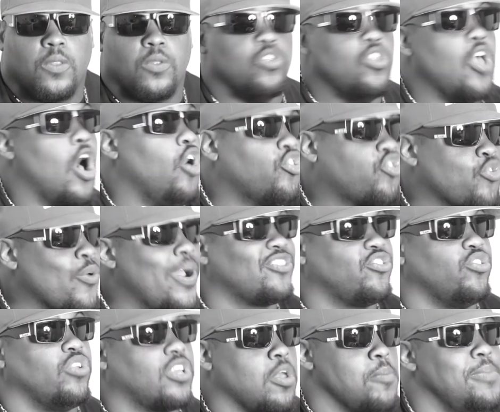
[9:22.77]
no threat
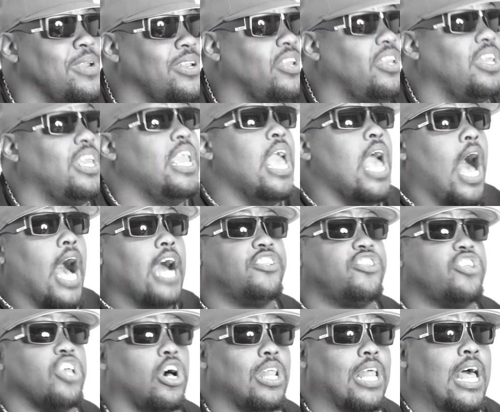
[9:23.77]
to the community
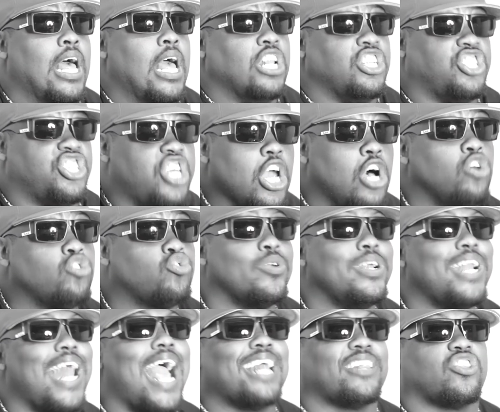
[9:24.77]
until
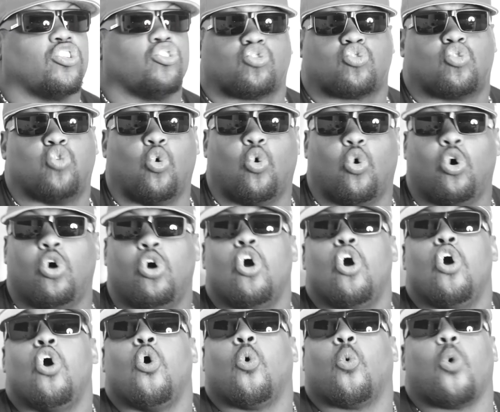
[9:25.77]
children at the school
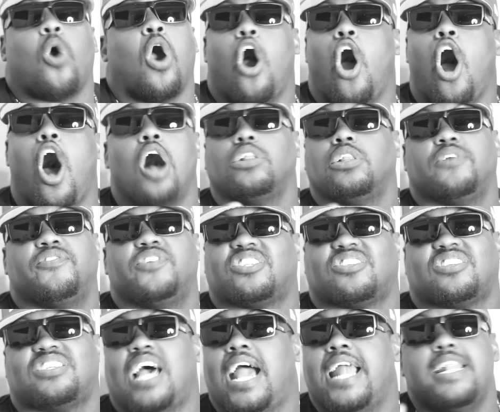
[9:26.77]
were all of a
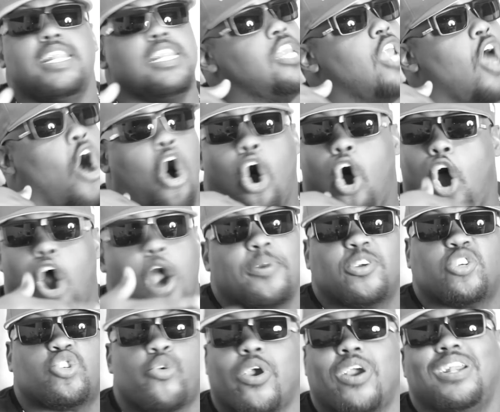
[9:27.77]
sudden
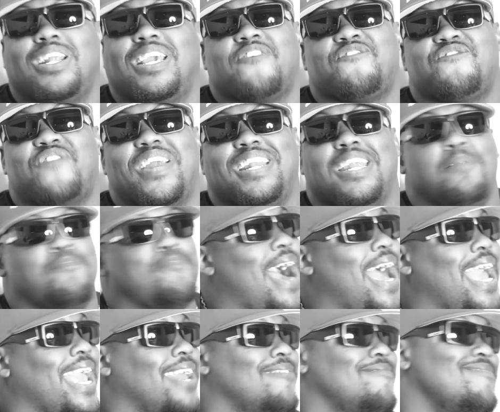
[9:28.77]
arbitrarily offended
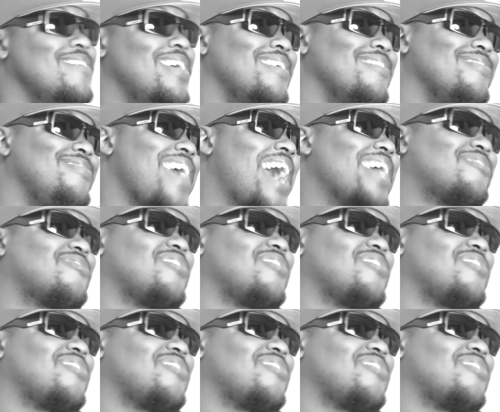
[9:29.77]
by it. That's